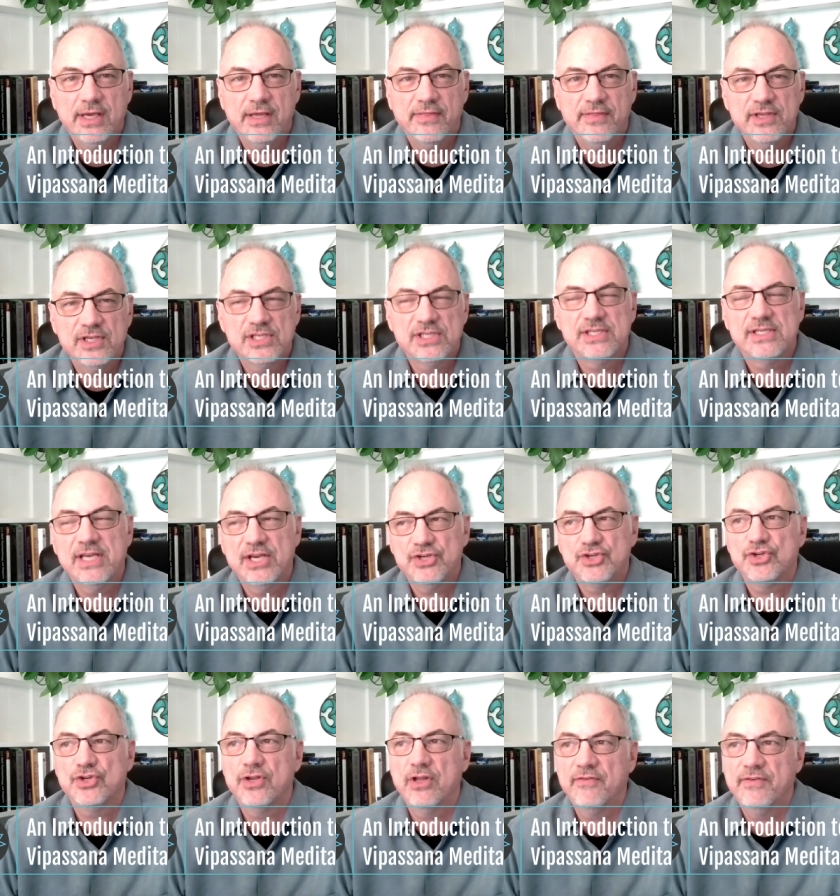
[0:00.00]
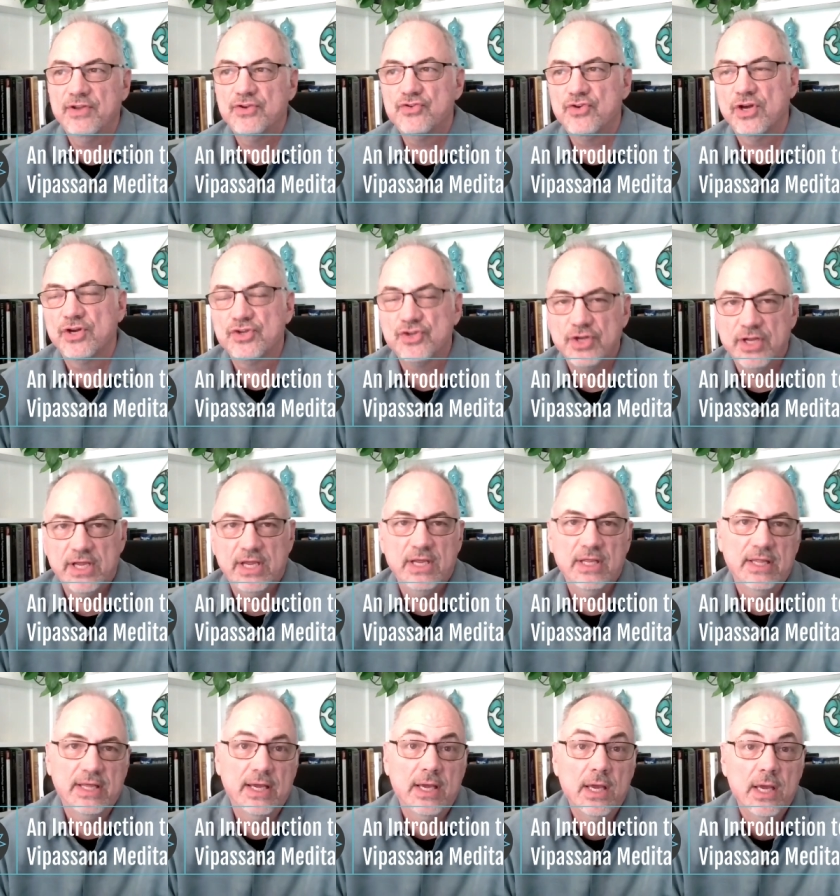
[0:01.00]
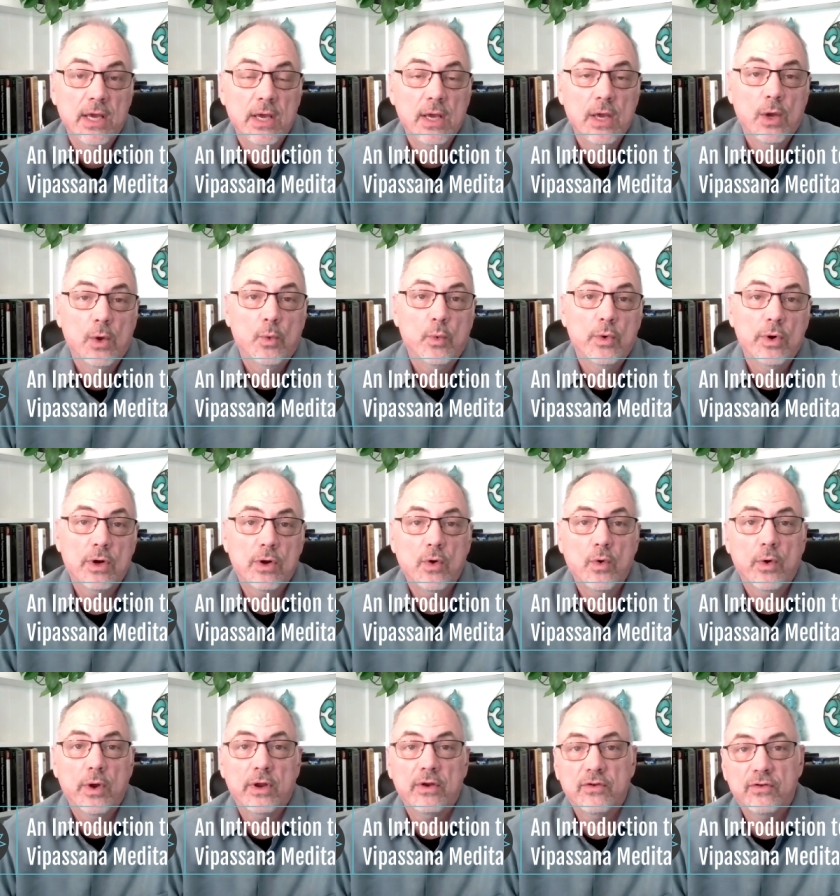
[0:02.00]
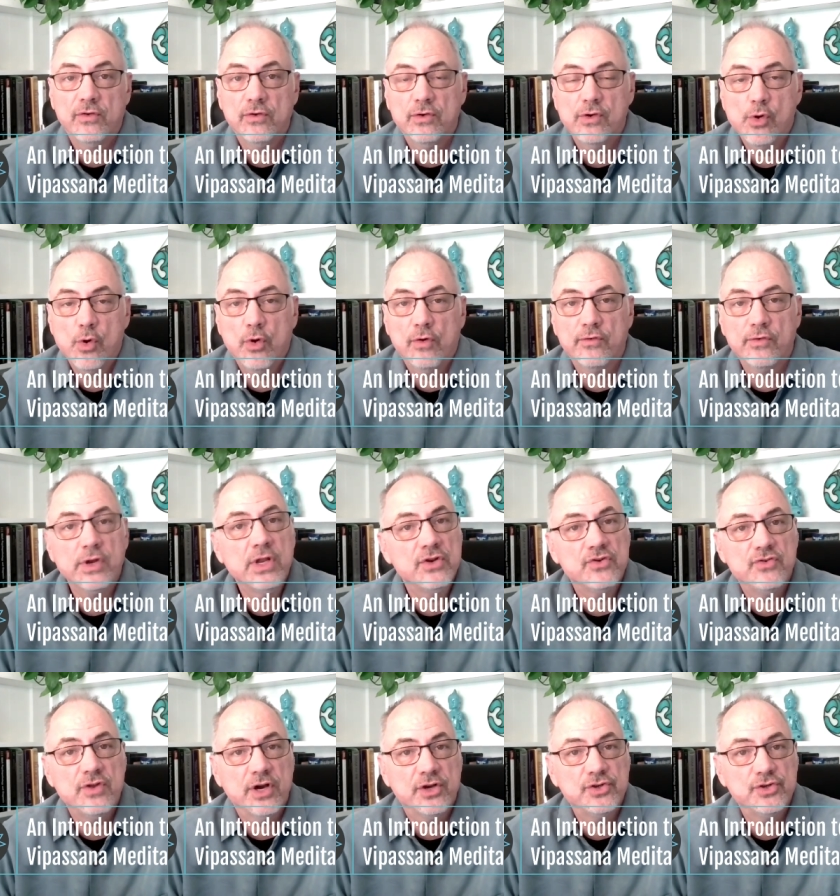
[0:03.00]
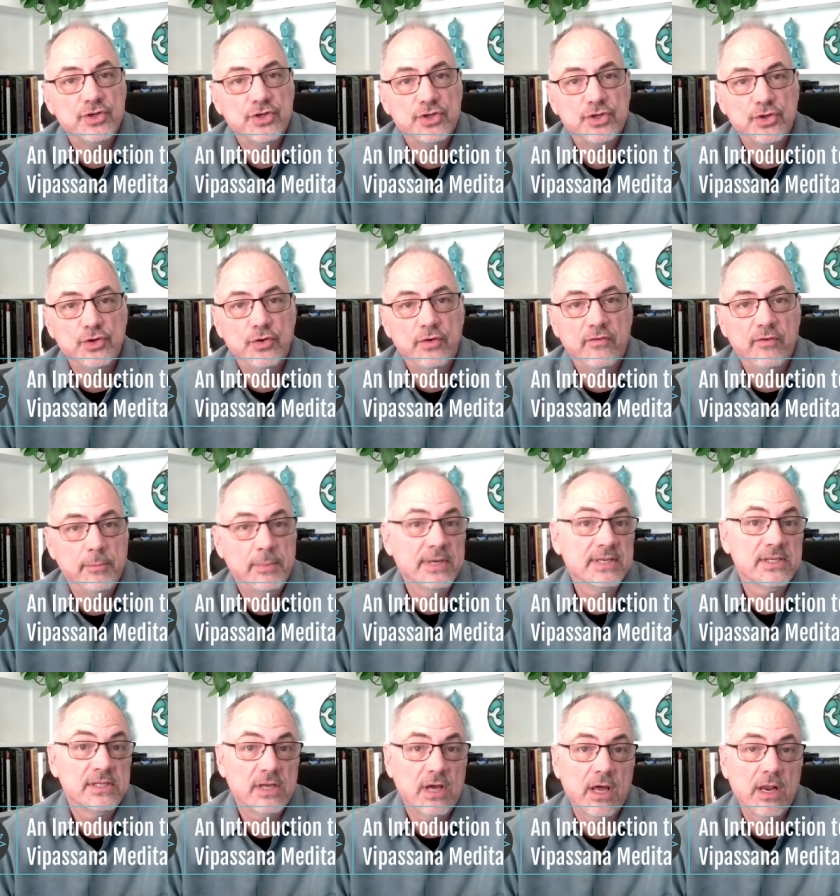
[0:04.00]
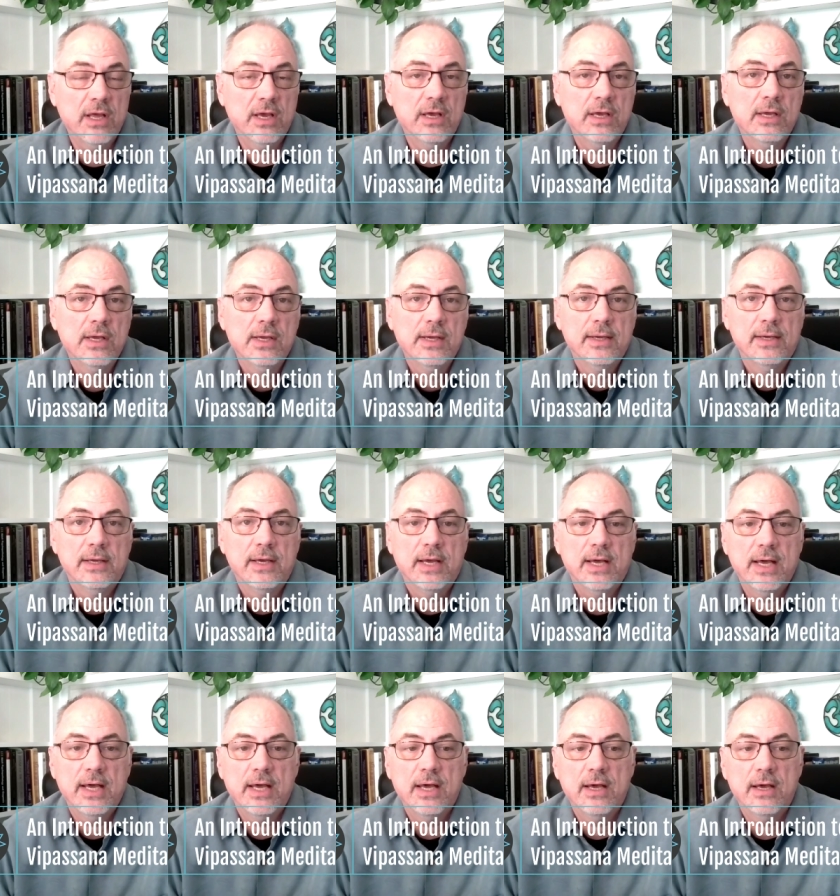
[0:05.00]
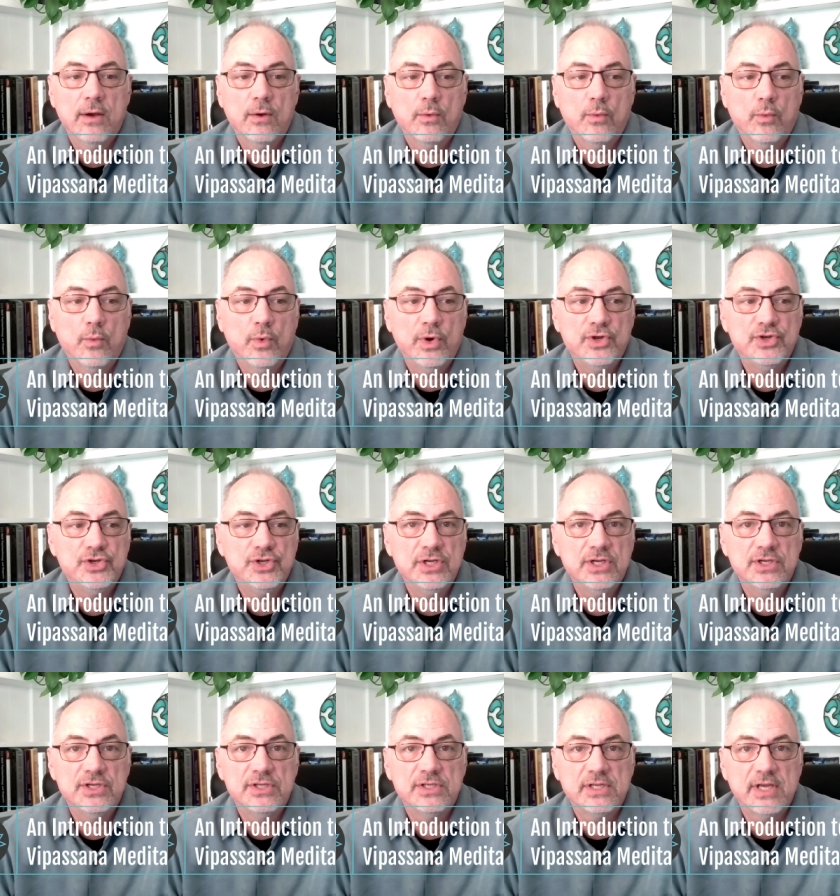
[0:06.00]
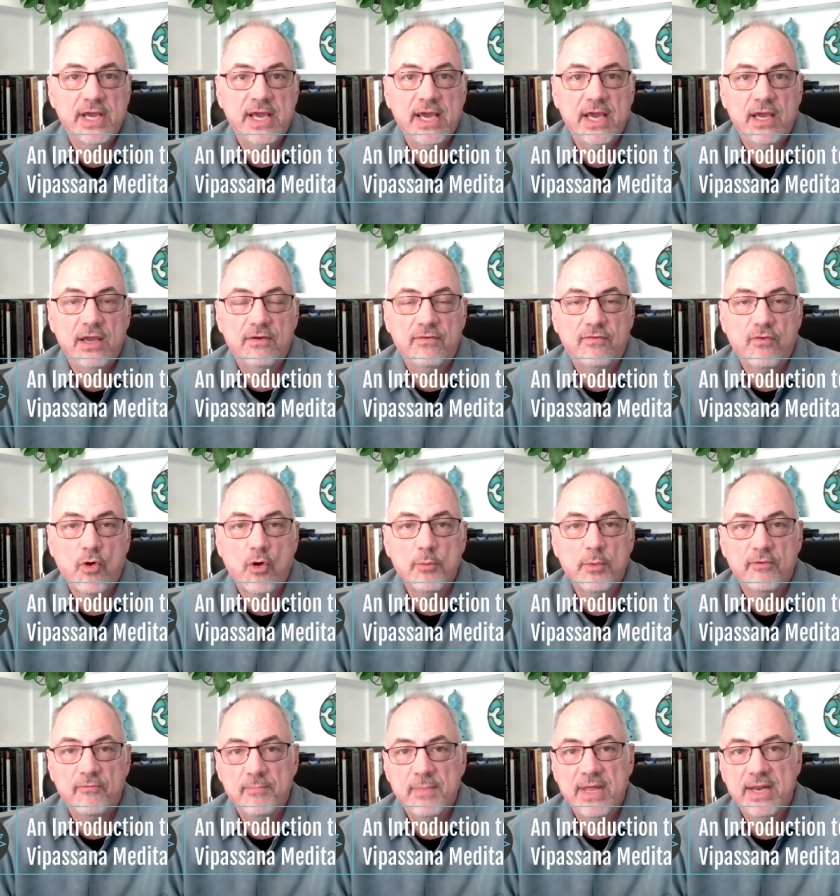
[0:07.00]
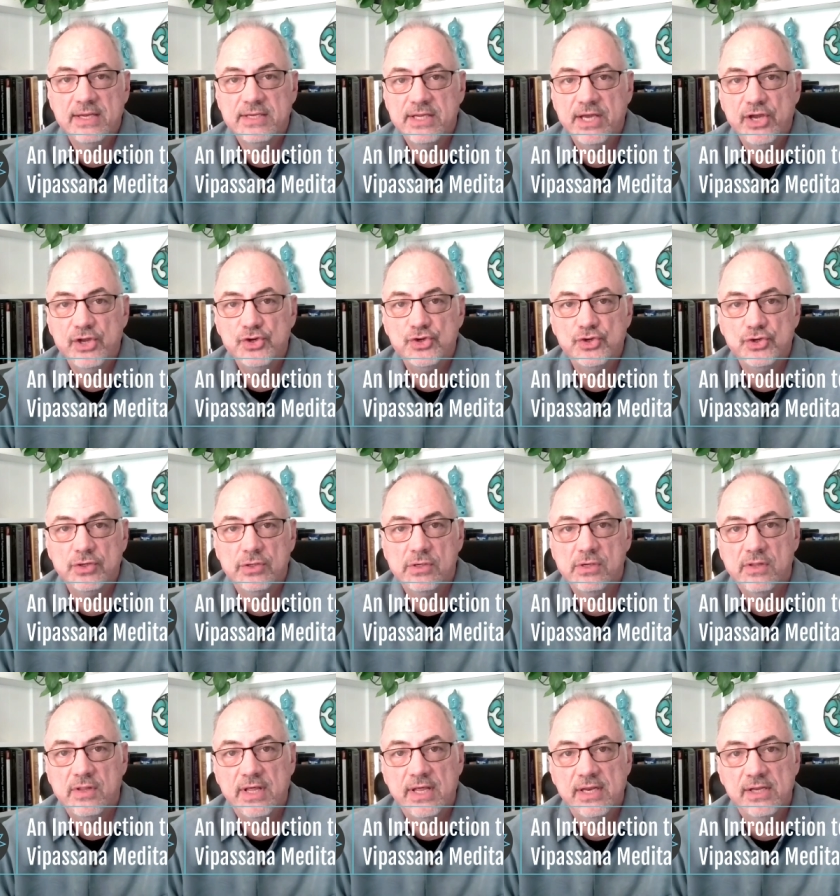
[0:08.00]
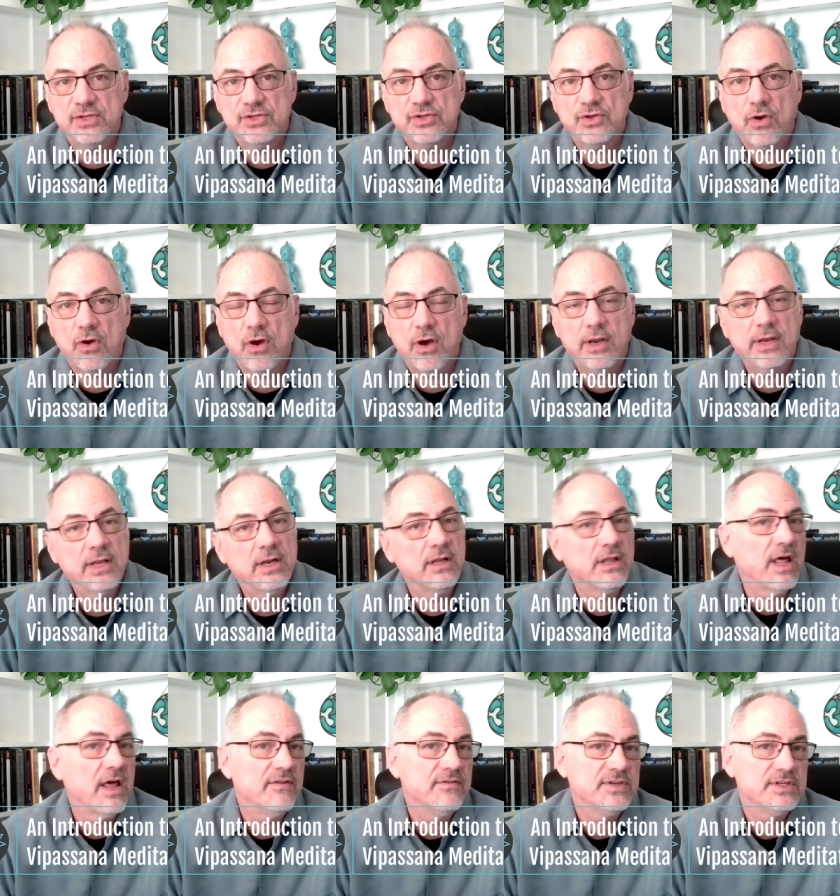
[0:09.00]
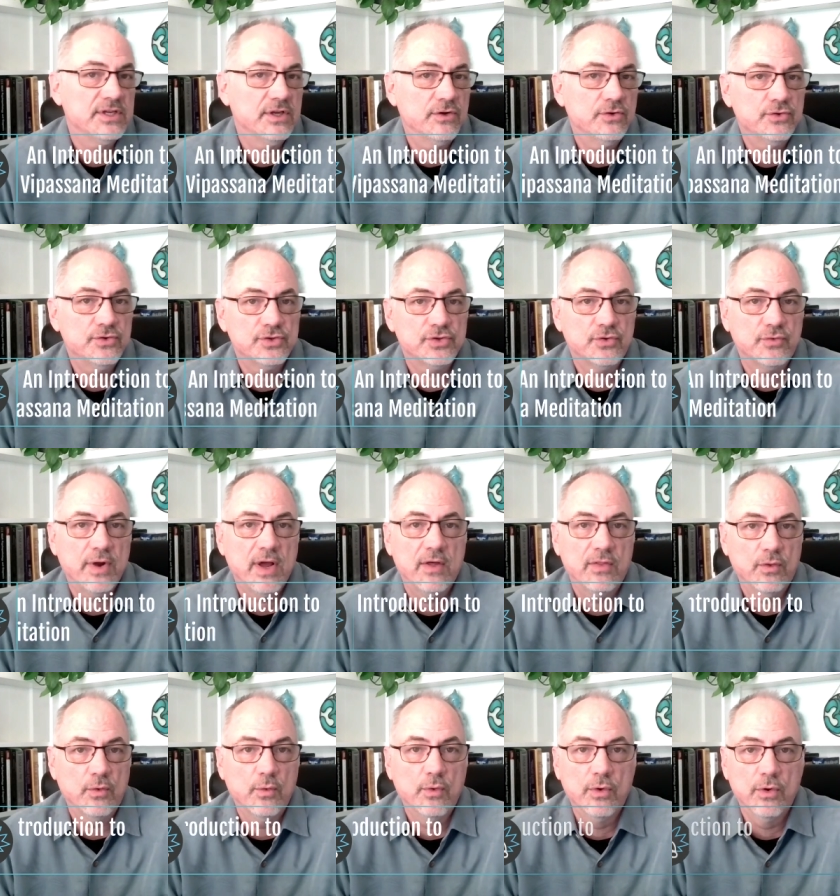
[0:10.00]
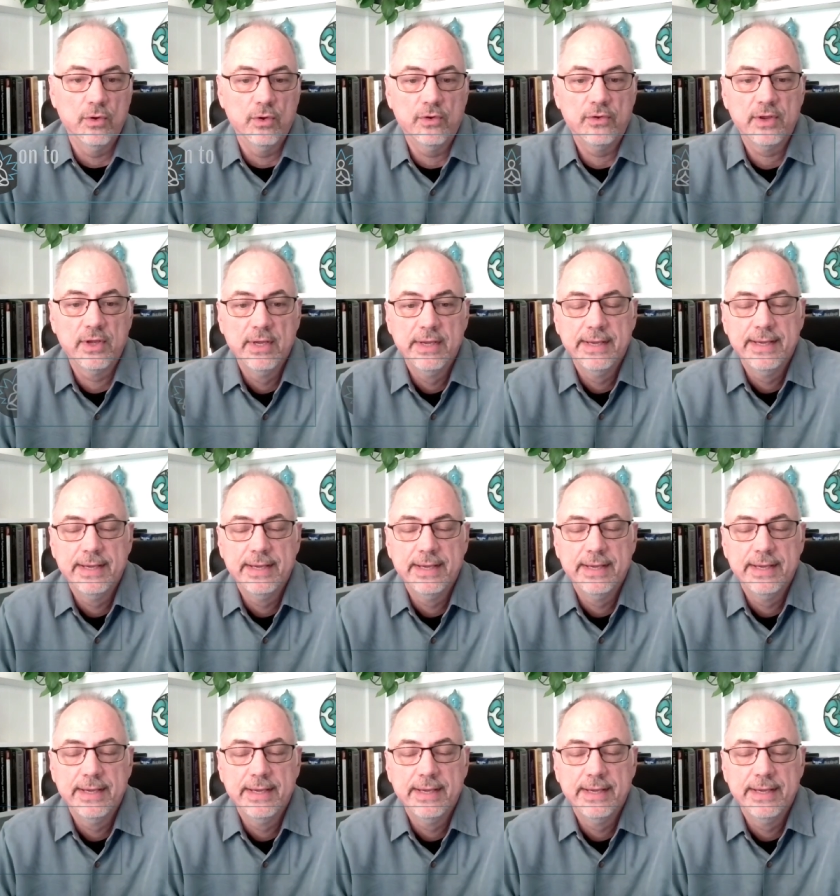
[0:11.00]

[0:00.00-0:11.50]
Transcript: In this session of Introduction to Healing, we're going to go over an introduction to Vipassana, uh, which is a form of meditation that is taught in a lot of centers around the world.